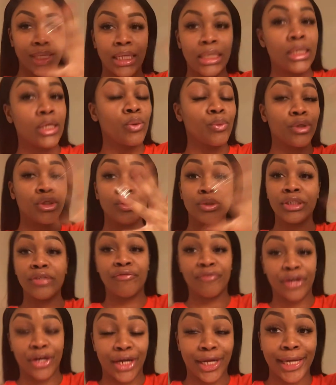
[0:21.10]
We're doing
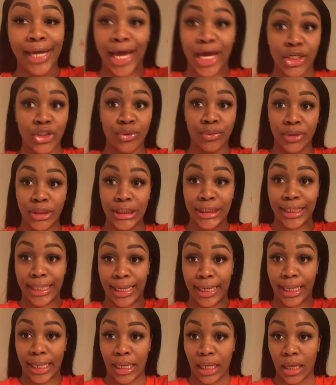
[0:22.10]
very casual
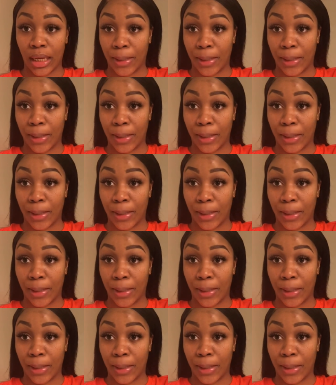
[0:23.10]
today.